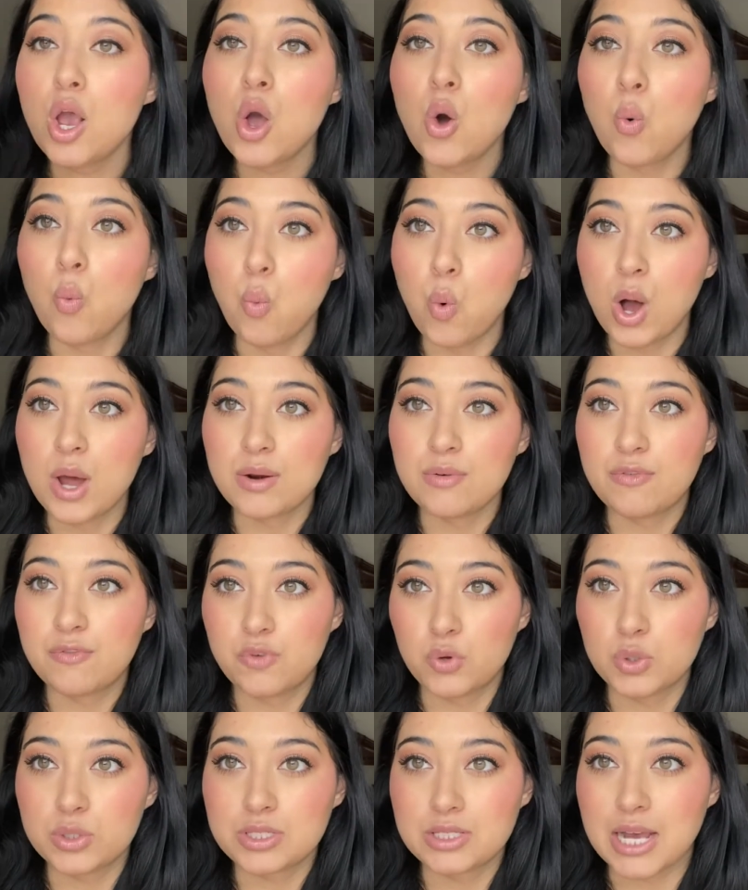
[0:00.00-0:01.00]
one
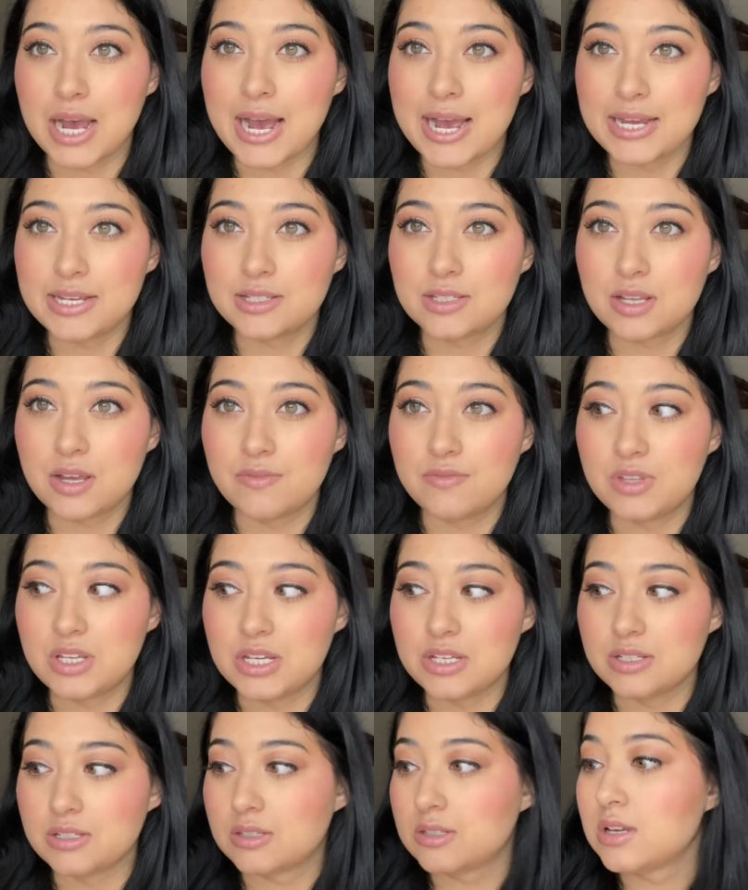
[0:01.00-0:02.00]
full size of
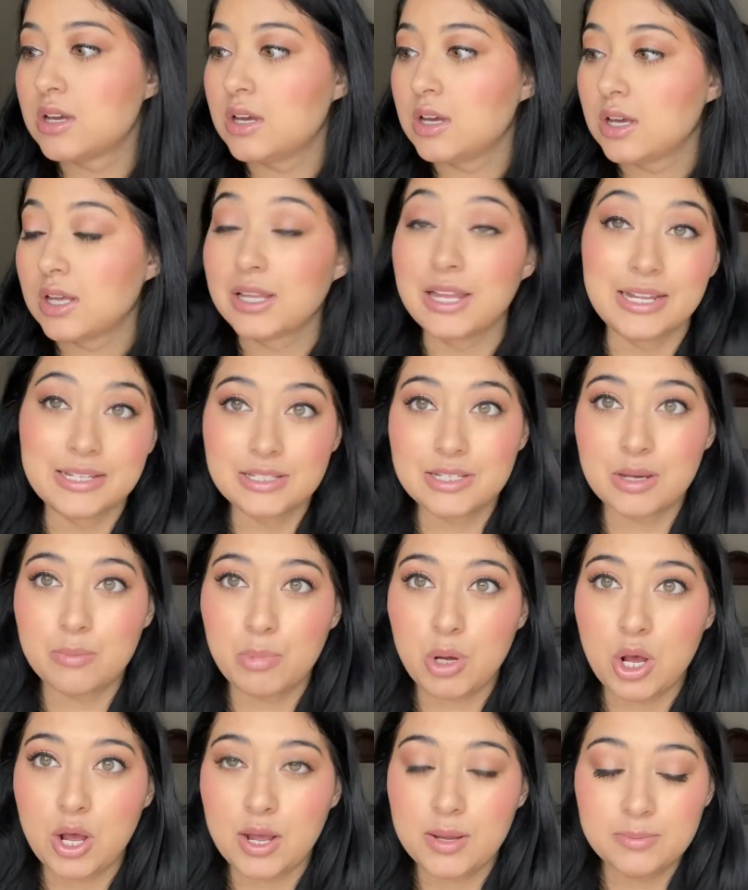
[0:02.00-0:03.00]
these cleansing
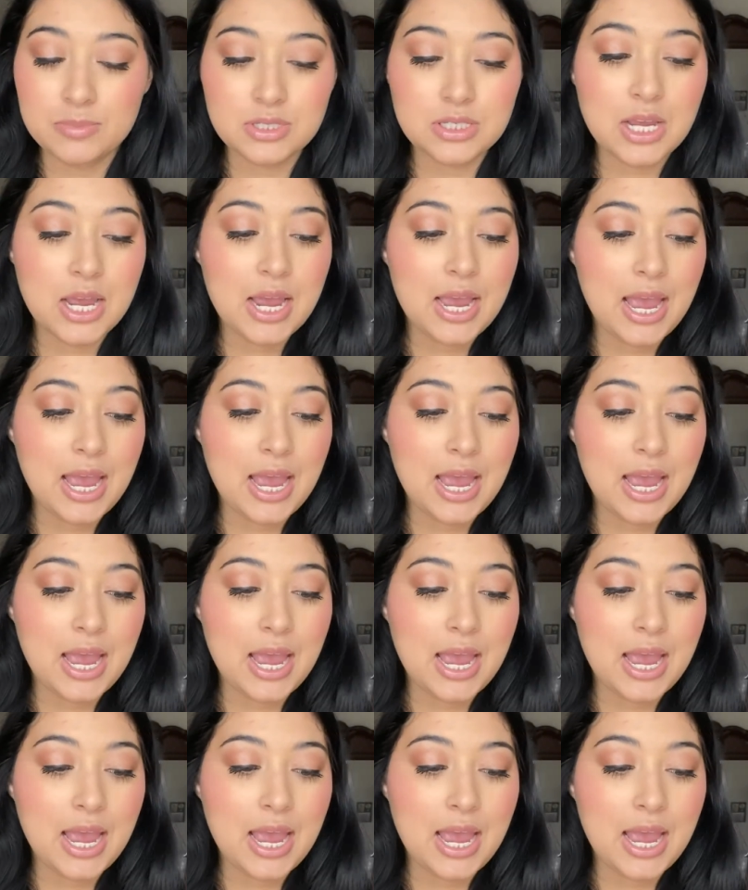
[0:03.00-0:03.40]
balms.